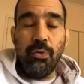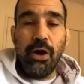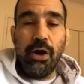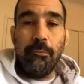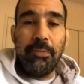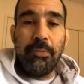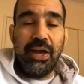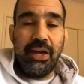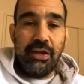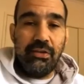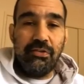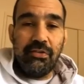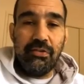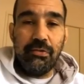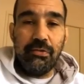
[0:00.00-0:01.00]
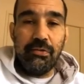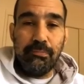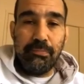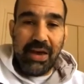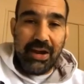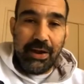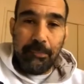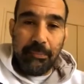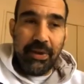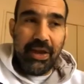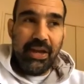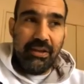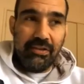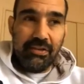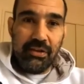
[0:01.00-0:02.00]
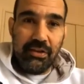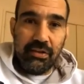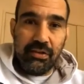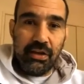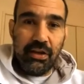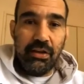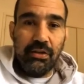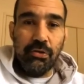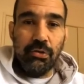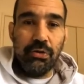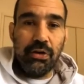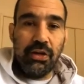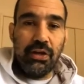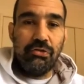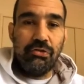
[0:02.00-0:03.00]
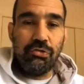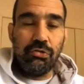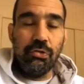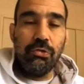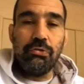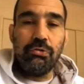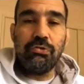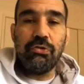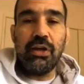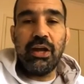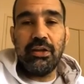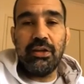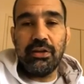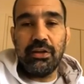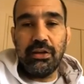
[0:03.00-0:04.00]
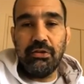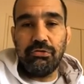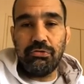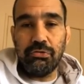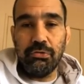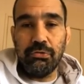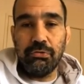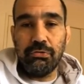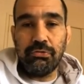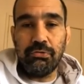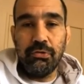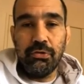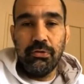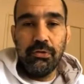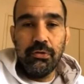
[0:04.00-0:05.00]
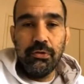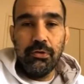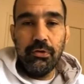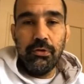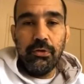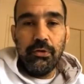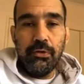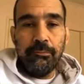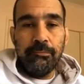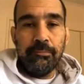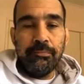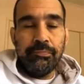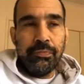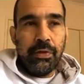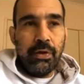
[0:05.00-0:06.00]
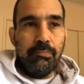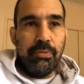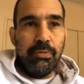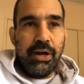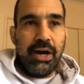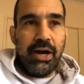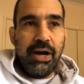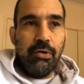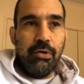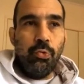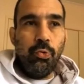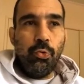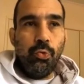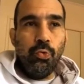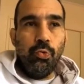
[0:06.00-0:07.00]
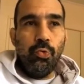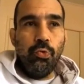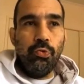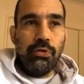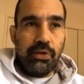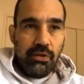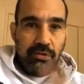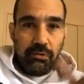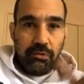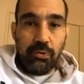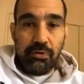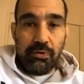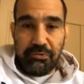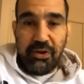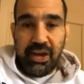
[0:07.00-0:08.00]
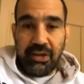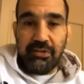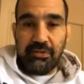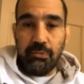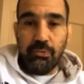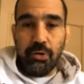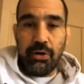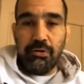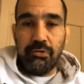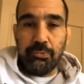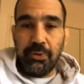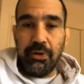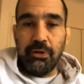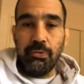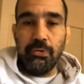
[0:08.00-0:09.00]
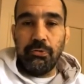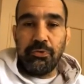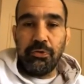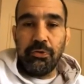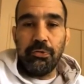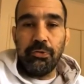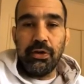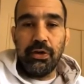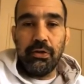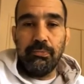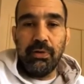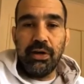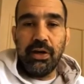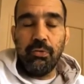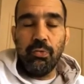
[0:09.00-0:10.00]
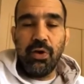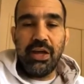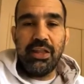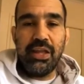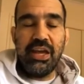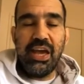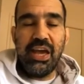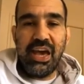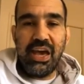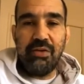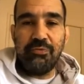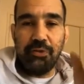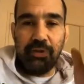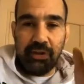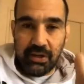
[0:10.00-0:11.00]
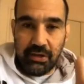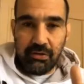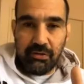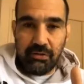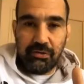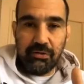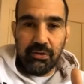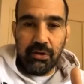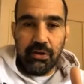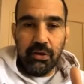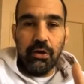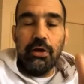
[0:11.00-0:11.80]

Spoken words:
well paid, better paid in no-gi shows than gi shows. But this is one fact, what is pretty good for no-gi. But when they have this,